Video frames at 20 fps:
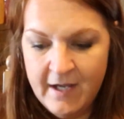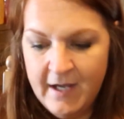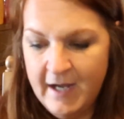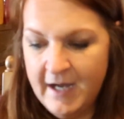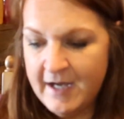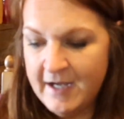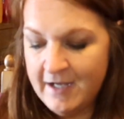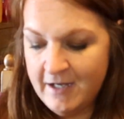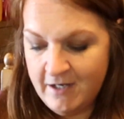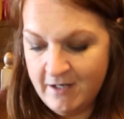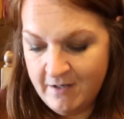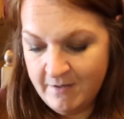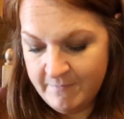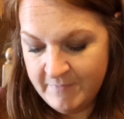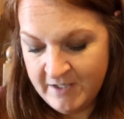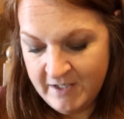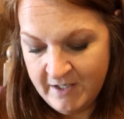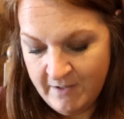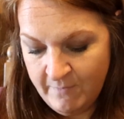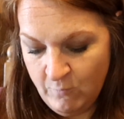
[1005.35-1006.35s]
Um,
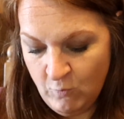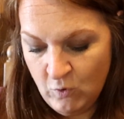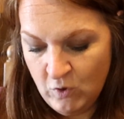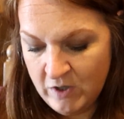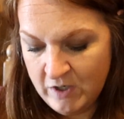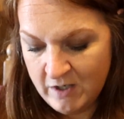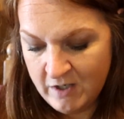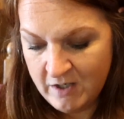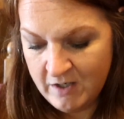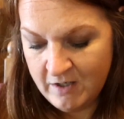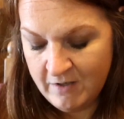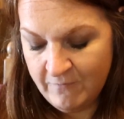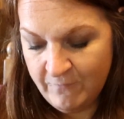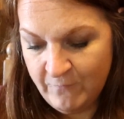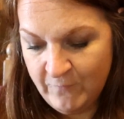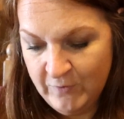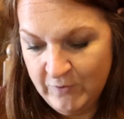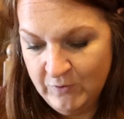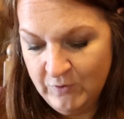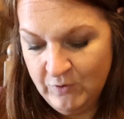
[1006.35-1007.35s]
more
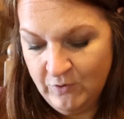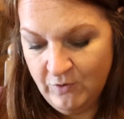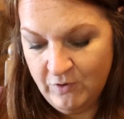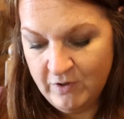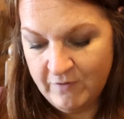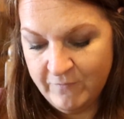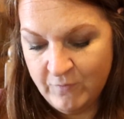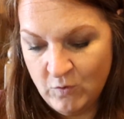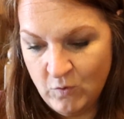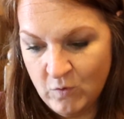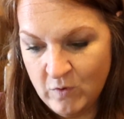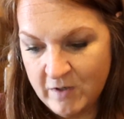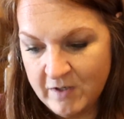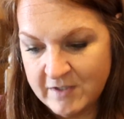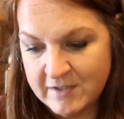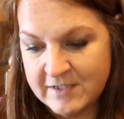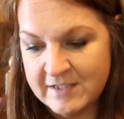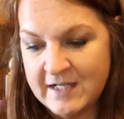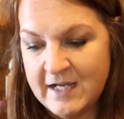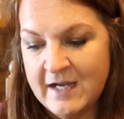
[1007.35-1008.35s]
food, of course.